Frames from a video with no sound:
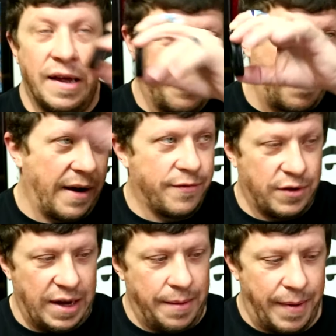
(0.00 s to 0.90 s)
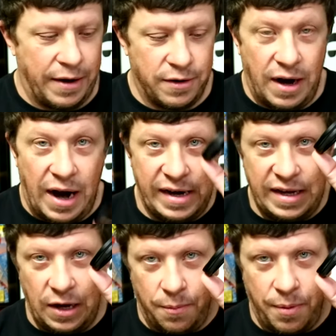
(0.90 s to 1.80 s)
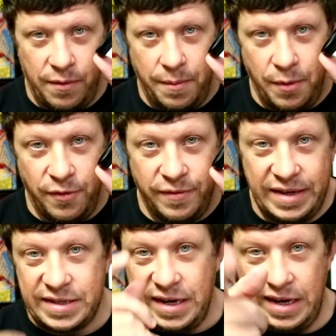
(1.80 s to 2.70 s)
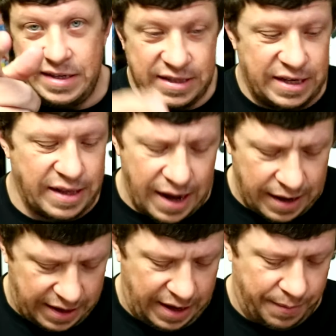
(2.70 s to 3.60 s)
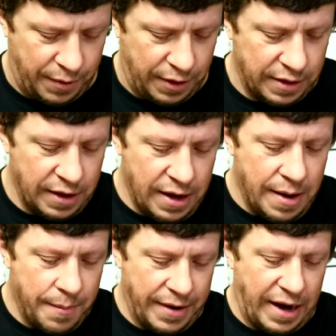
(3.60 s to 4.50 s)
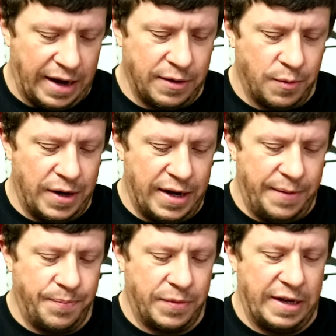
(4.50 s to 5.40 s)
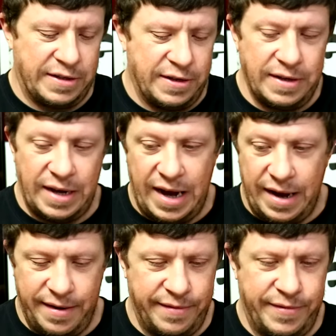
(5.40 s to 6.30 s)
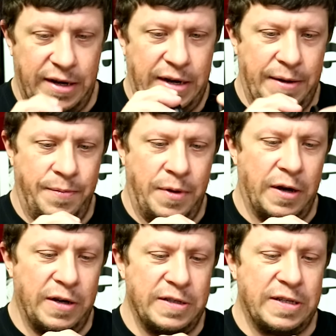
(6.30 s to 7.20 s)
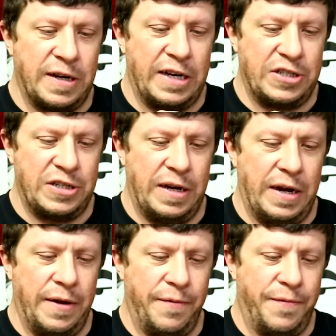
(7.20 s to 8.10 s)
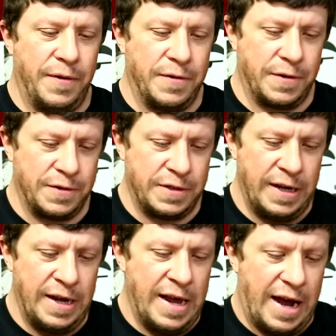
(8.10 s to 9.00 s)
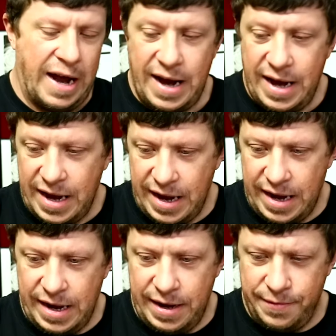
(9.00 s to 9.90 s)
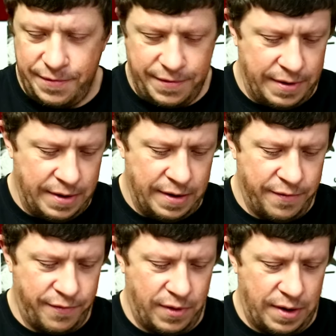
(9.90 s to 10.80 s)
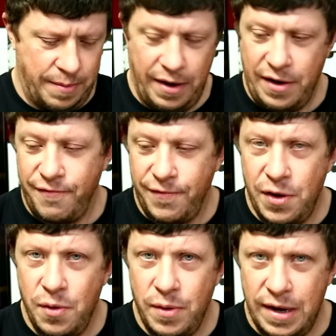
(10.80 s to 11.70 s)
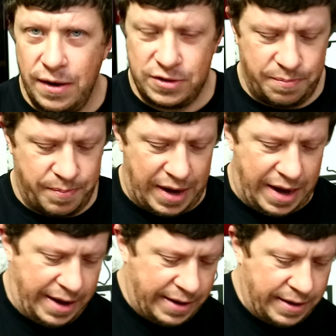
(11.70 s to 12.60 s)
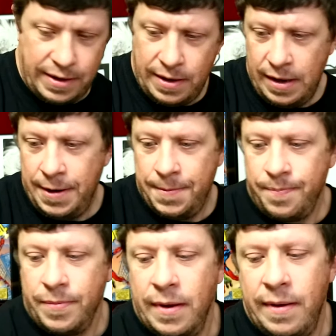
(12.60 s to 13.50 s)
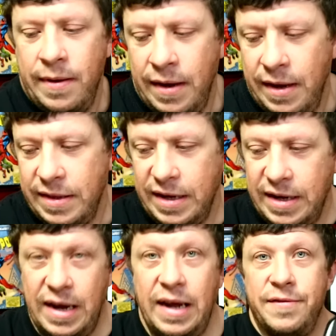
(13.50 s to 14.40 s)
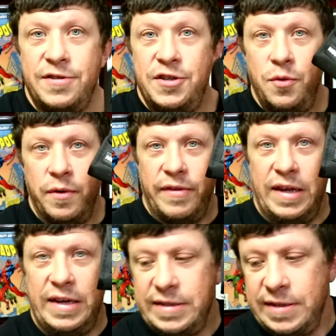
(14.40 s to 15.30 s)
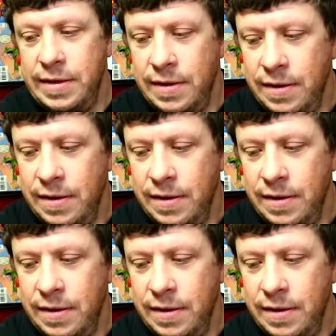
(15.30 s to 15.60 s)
if I ever get better lighting, I'll probably move this lens to that camera. But either way, it's good to have a good selection of filters. I have, from a few years back, I think I have two of these.